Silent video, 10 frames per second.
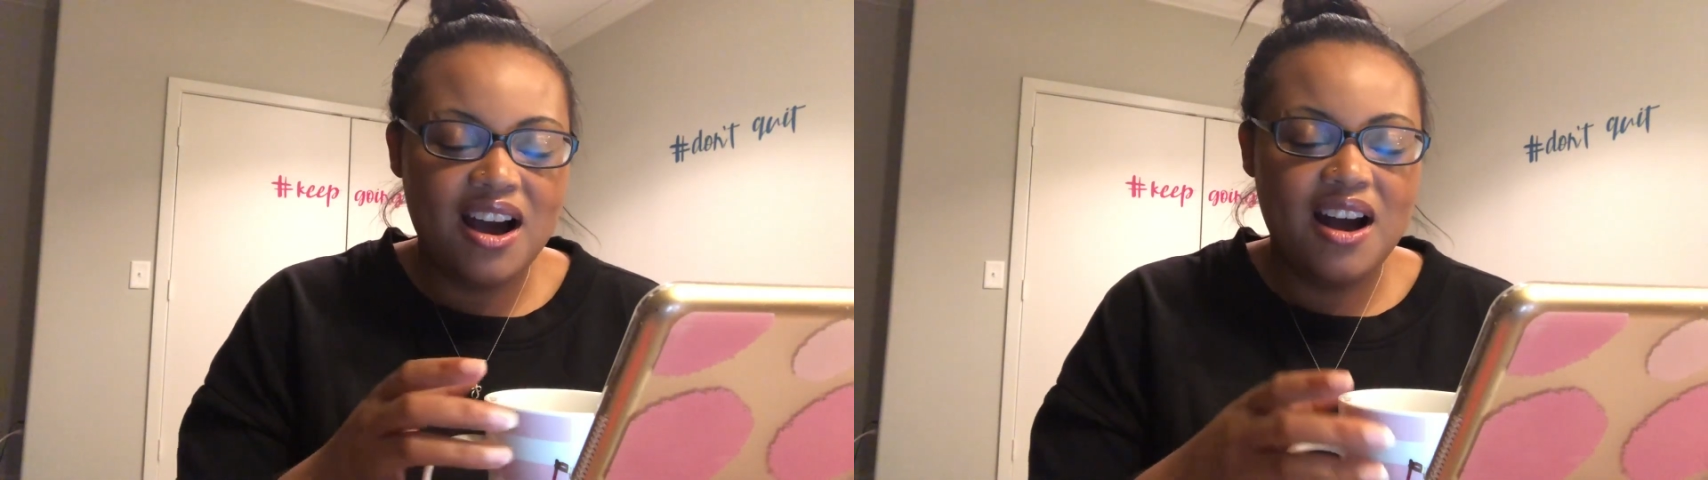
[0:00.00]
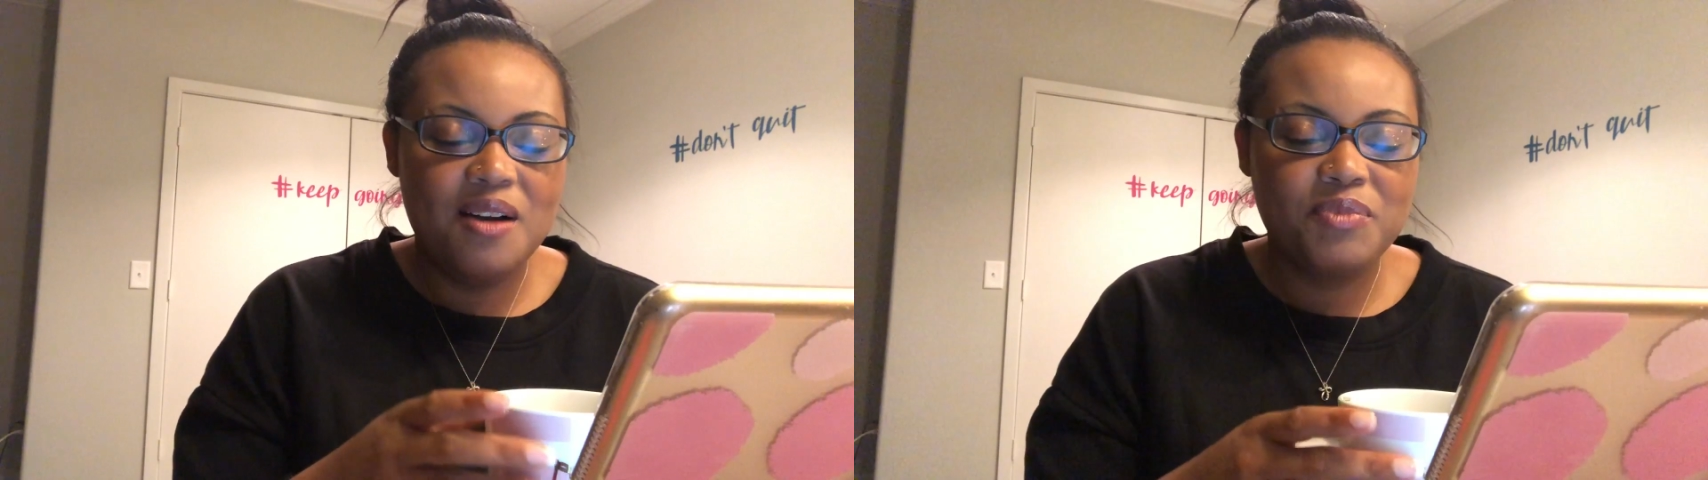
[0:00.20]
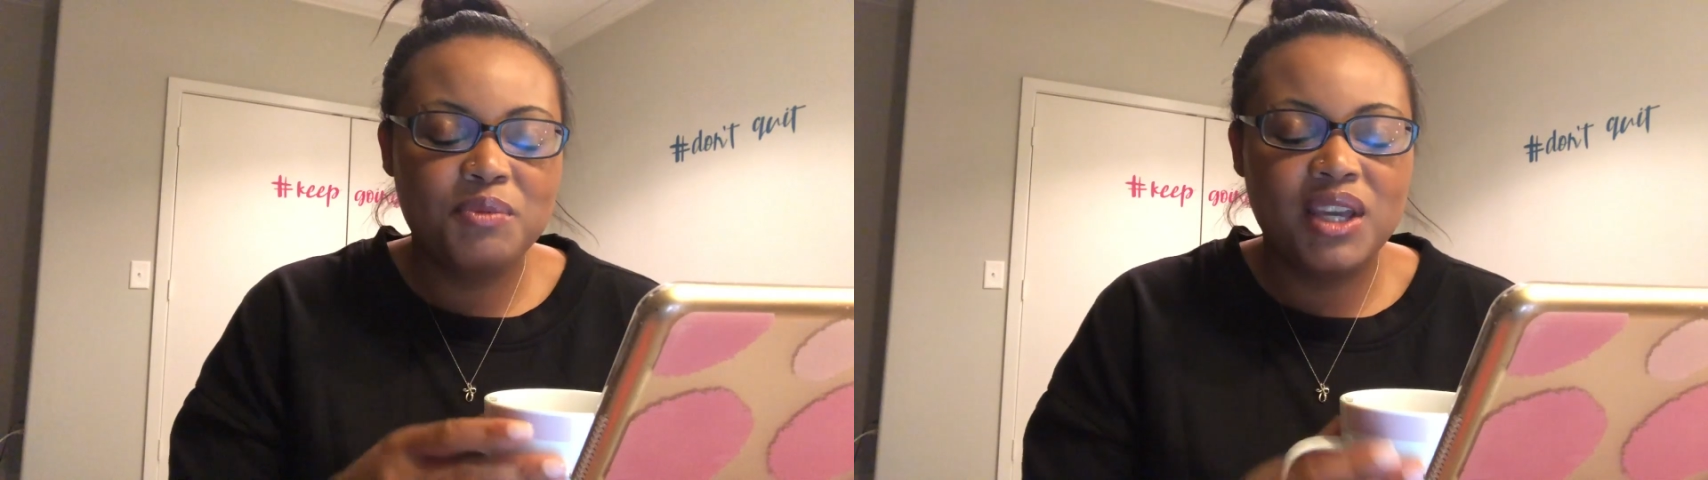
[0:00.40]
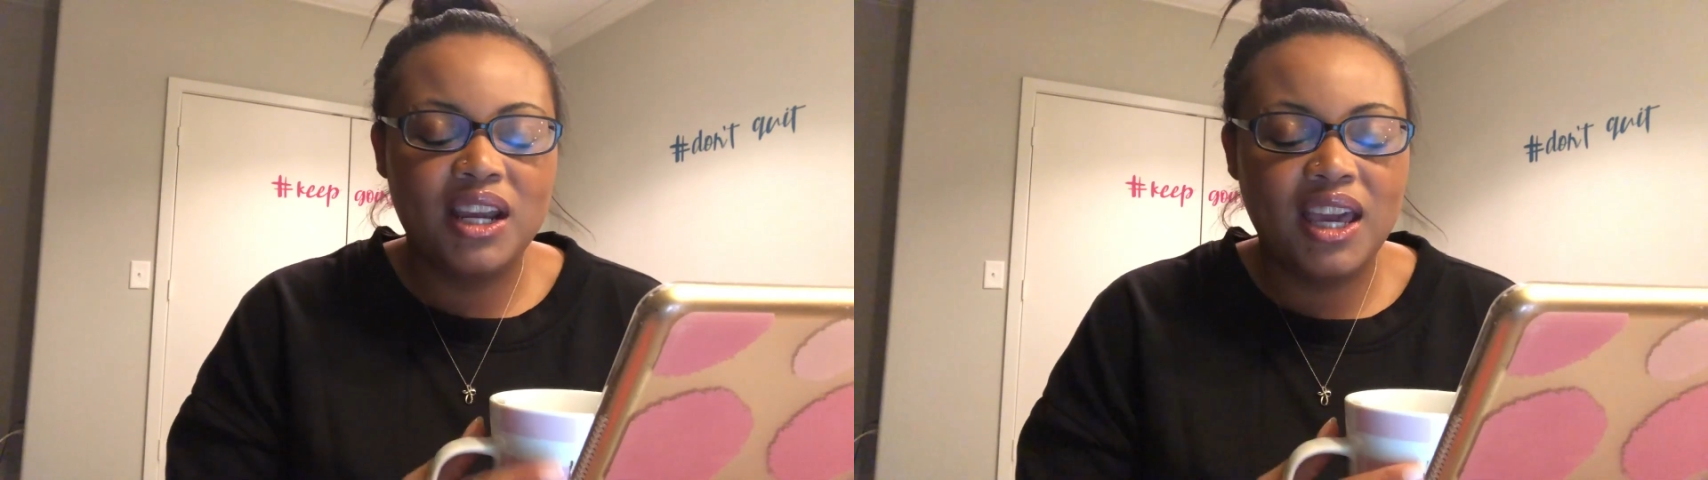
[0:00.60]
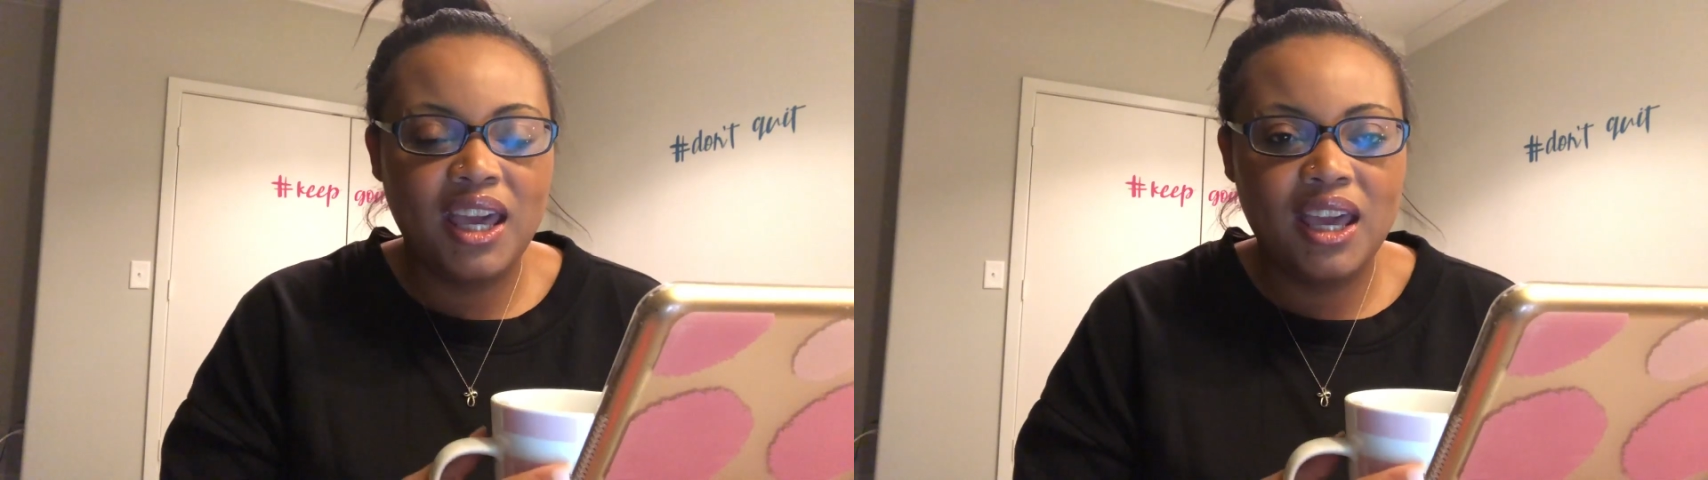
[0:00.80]
I'm
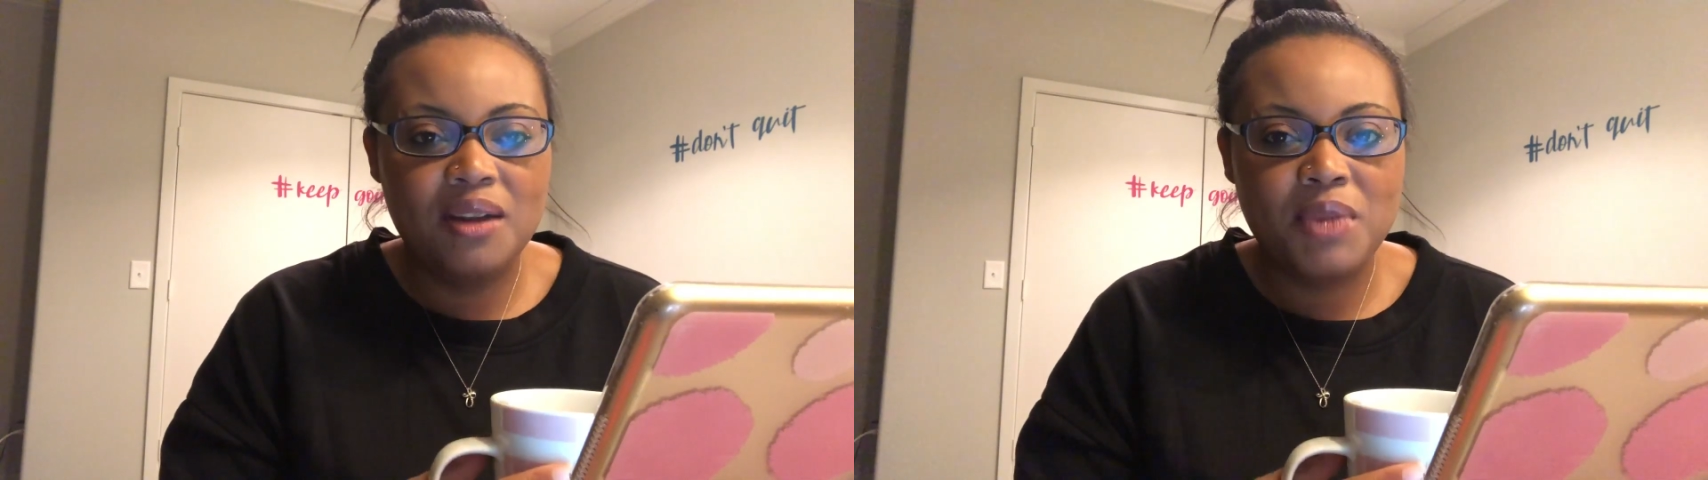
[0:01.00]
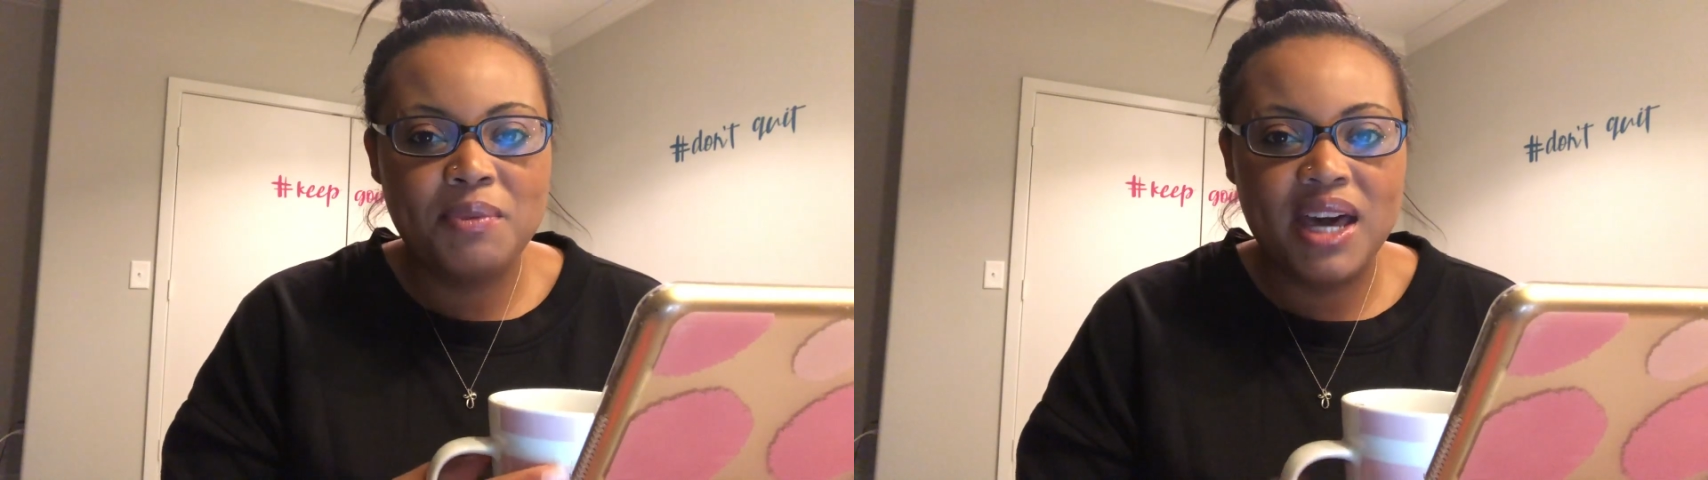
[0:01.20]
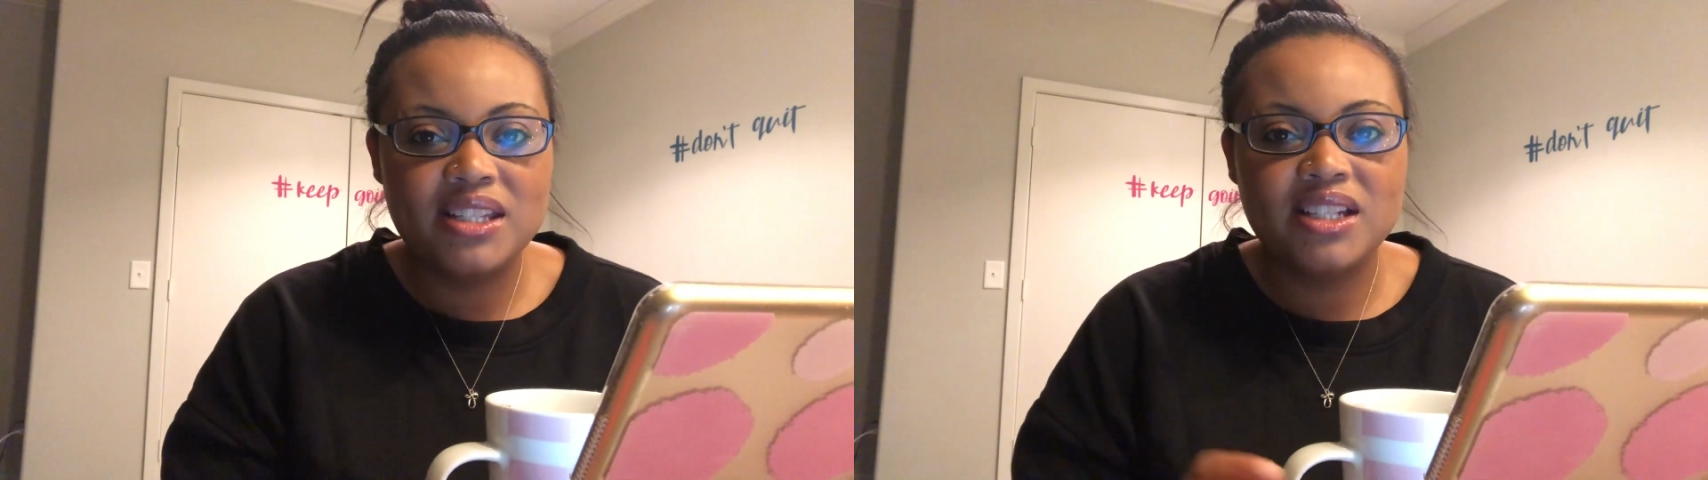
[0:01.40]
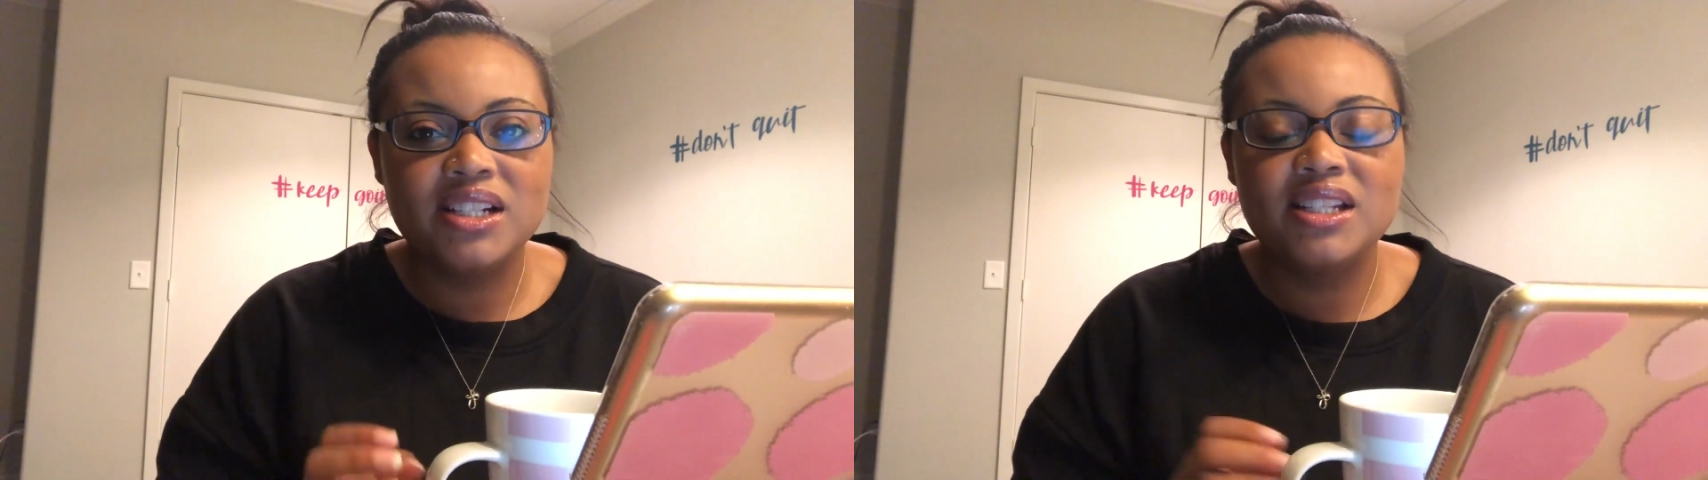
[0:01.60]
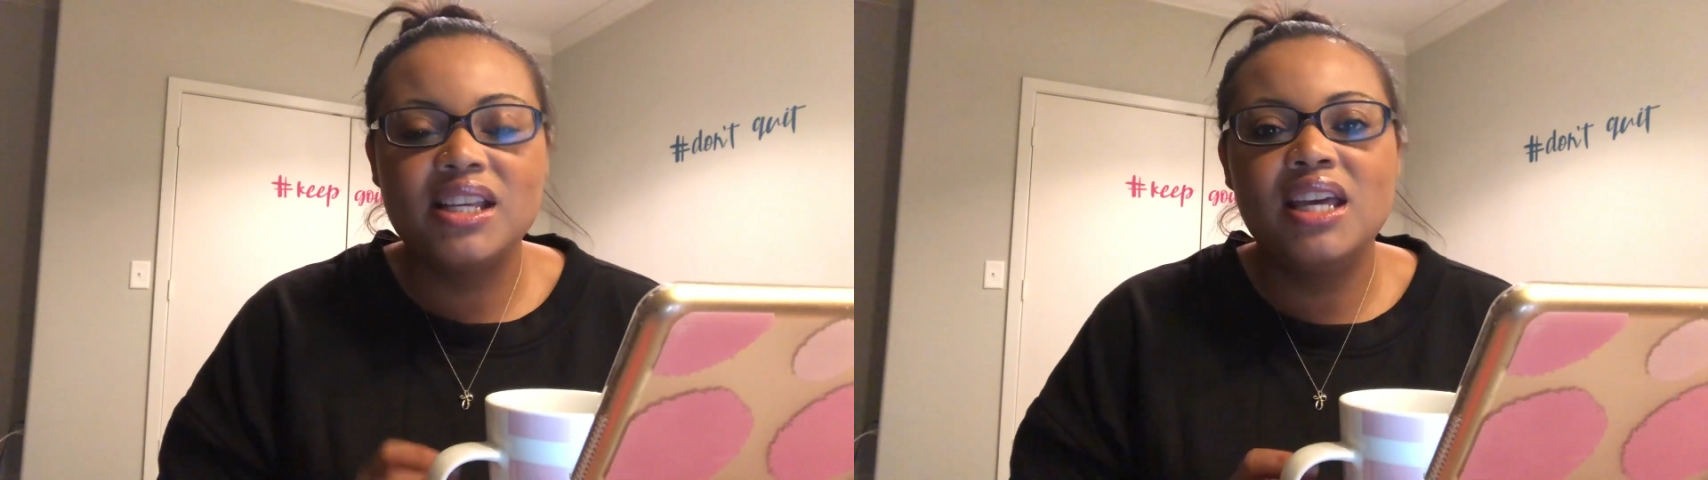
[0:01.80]
gonna get my master's